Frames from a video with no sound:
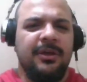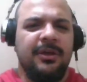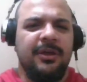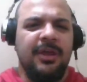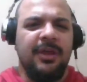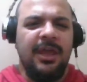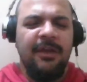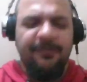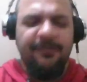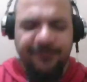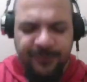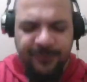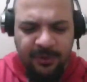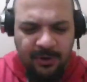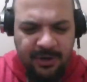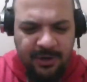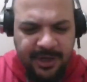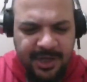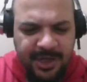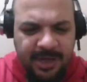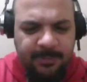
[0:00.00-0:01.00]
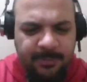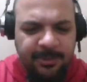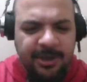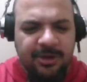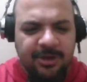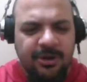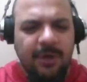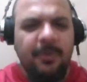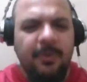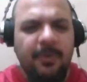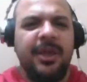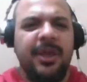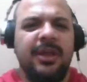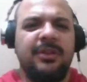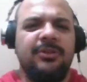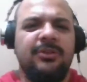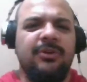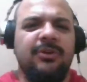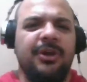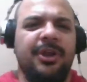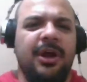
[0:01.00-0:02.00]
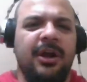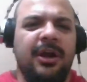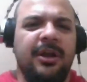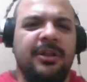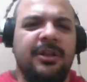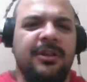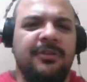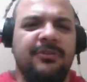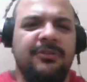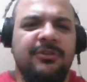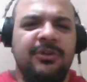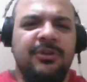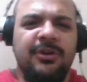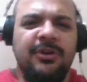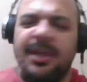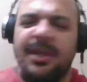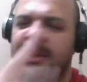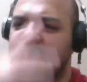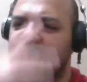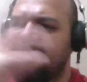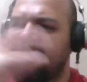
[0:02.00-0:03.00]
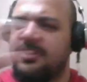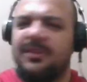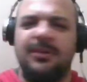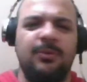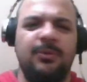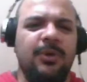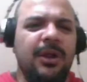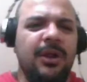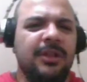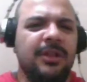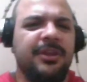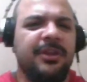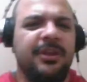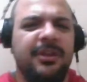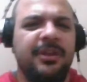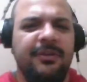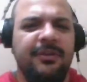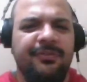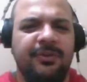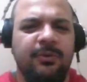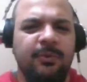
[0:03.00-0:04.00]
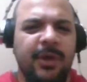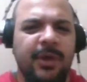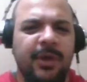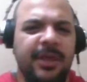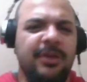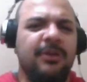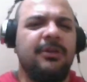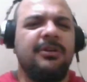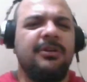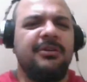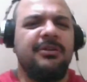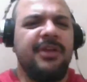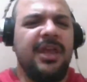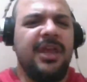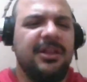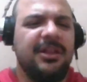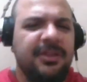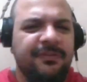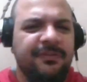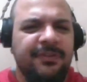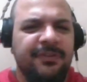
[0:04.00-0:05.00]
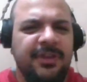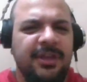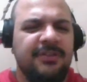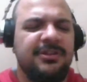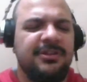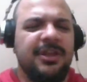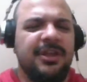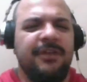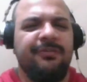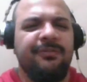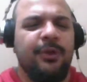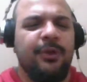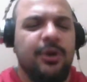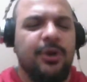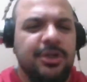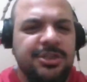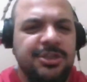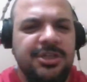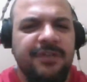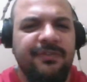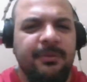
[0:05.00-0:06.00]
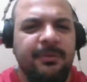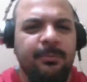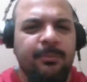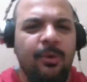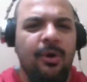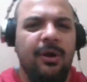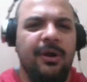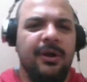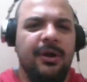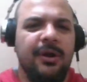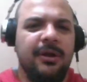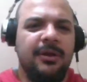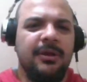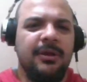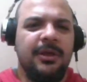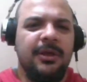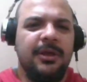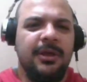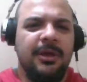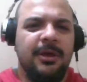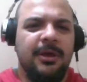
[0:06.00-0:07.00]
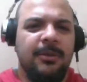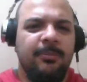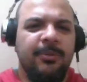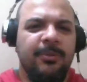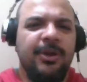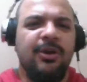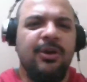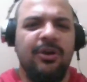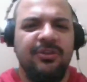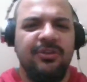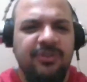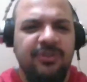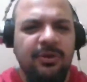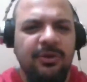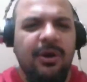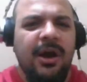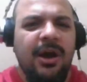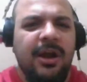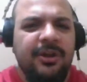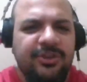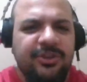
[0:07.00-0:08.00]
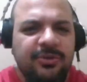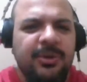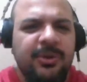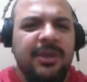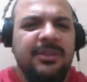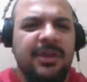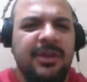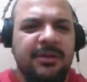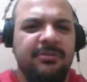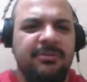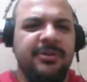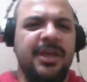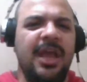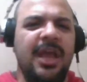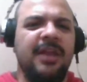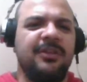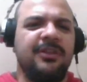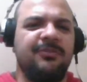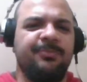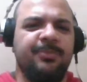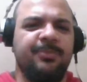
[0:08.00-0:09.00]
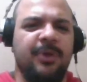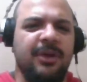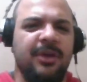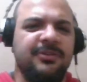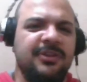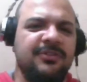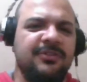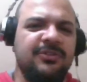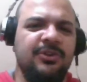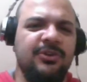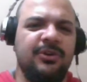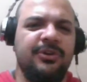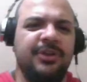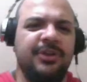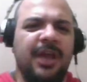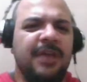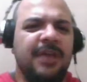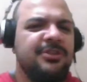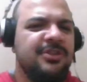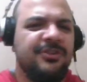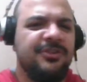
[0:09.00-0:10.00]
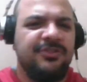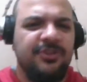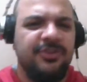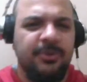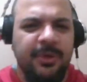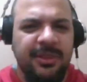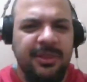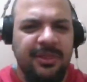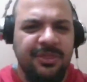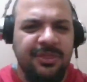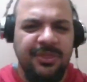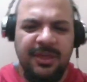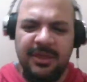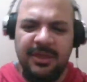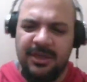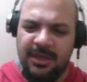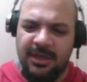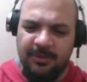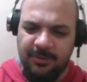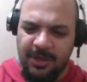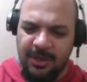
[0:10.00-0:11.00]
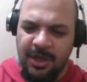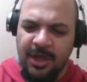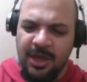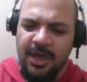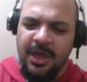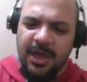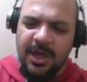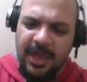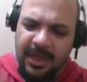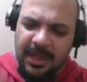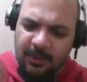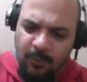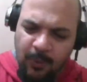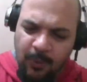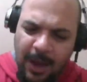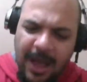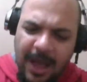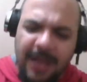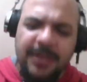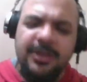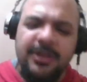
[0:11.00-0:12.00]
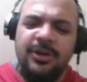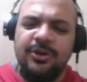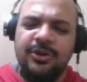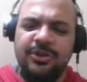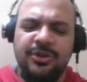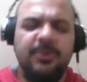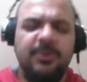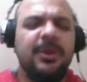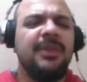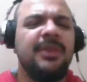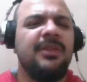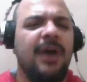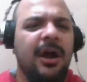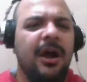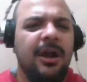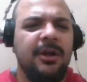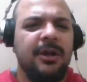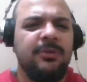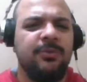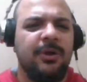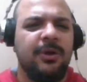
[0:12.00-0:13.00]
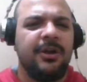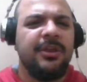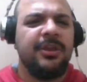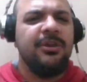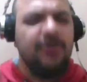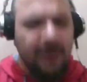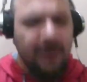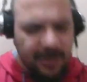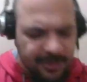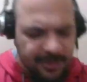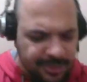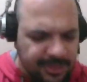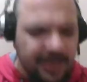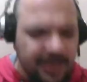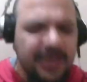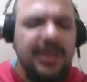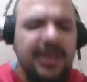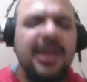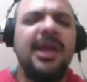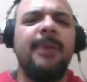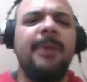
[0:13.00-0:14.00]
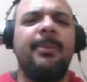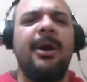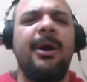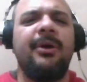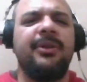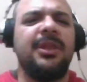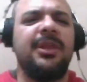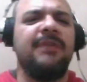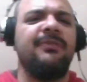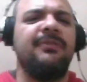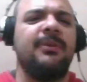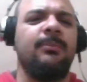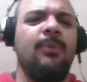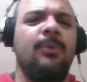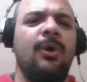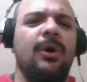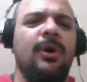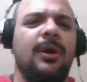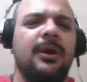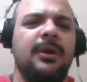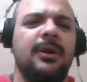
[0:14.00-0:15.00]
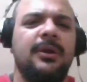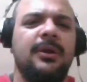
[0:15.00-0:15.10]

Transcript: If you're going to be growing into an artist, you're going to see the world in a different way. Your creativity is going to flourish even more because you are doing the creative process. You're not just doing the thinking. While you're doing the artwork, you are thinking about it even more.